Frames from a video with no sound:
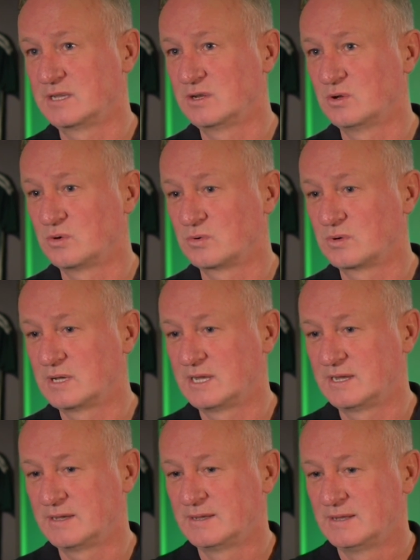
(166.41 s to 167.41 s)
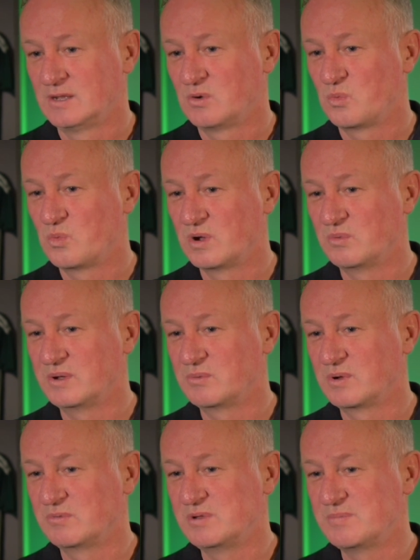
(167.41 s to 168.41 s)
You know, will
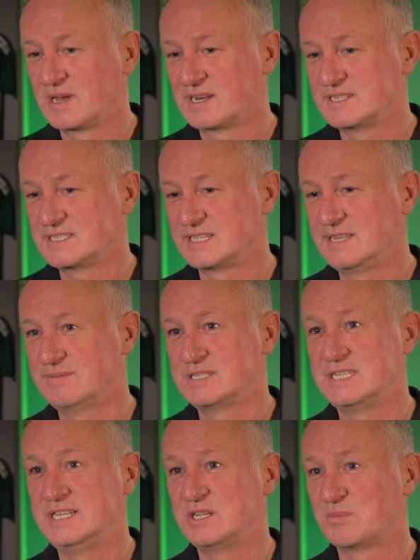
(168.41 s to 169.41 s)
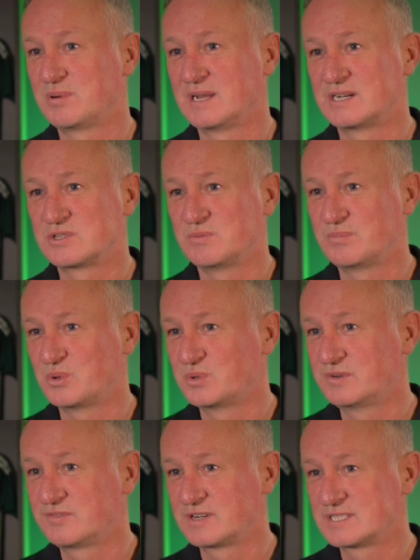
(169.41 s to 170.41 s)
we manage to keep the senior players on
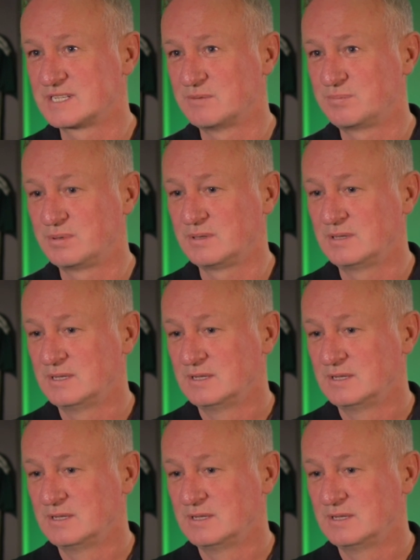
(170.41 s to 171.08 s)
board, for example,